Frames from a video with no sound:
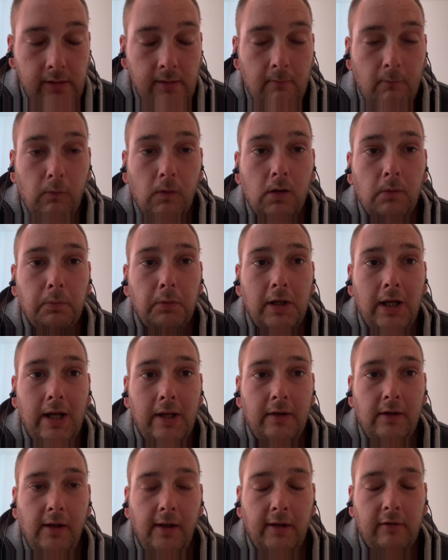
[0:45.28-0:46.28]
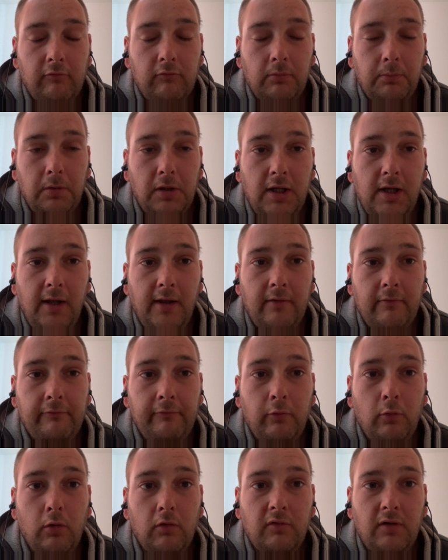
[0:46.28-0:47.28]
My plan is to replace the
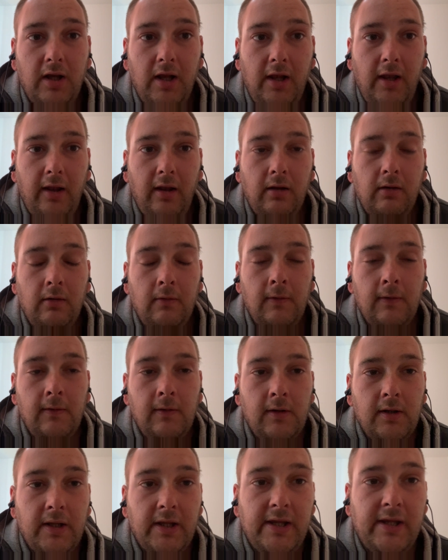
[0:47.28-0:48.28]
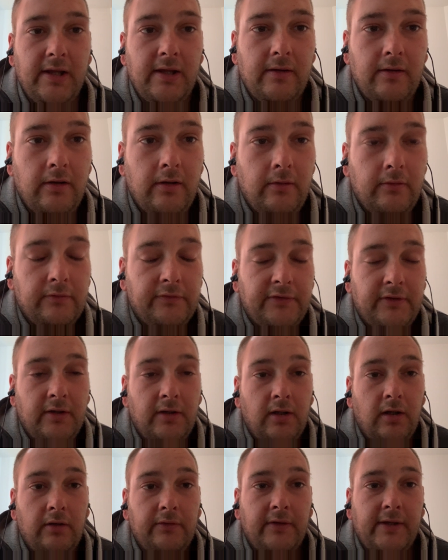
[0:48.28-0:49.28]
4S. The
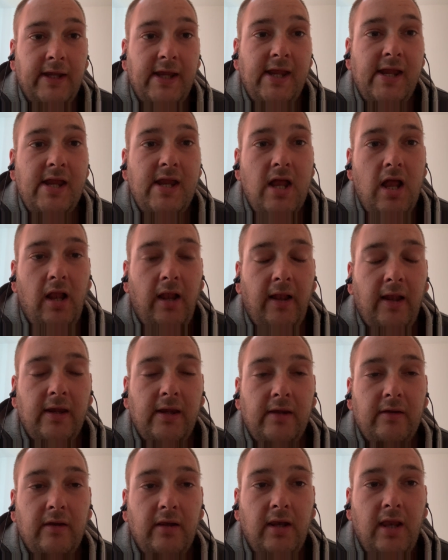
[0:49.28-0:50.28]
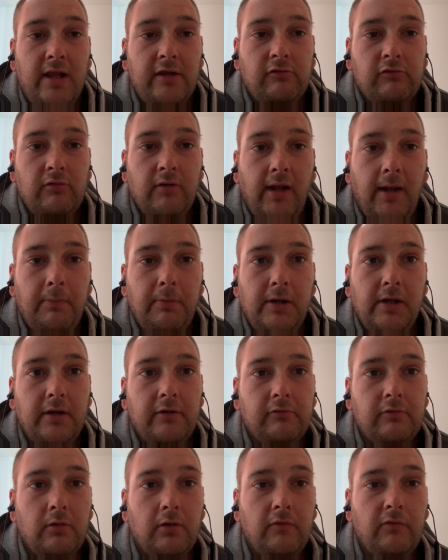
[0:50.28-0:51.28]
ESE, the electronic speed
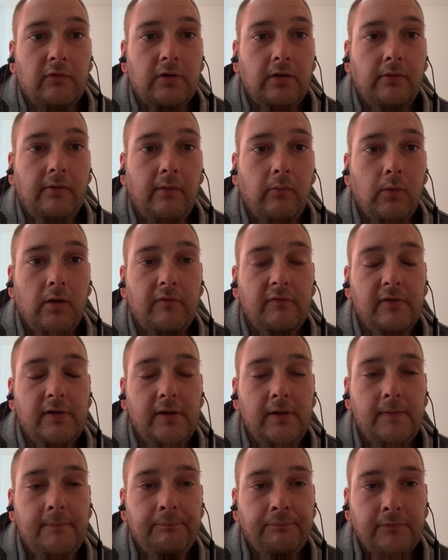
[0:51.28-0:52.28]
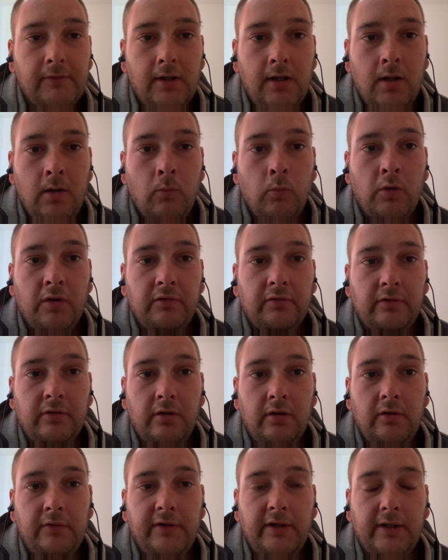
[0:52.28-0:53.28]
controller that comes with it, which can
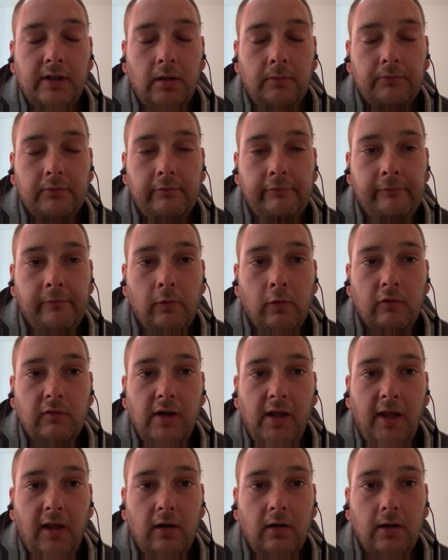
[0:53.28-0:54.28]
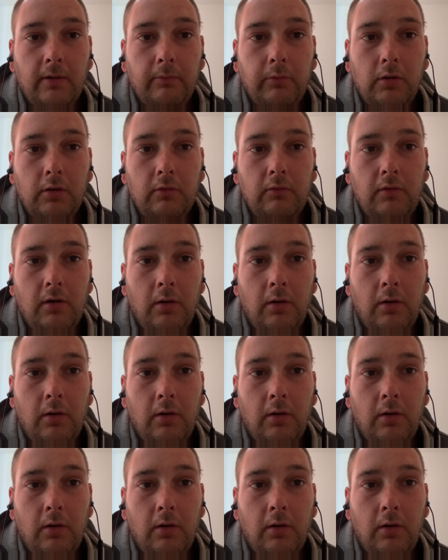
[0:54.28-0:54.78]
only take up to 4S LiPo.